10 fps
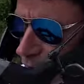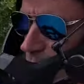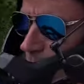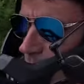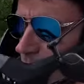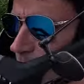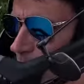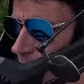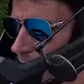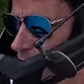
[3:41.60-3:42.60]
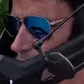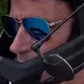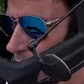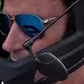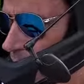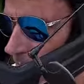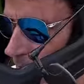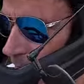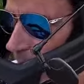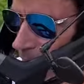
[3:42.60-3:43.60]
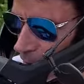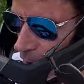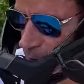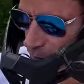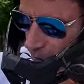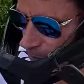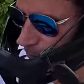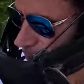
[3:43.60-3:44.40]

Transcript: turn. Wow, I'm an expert now. Hardly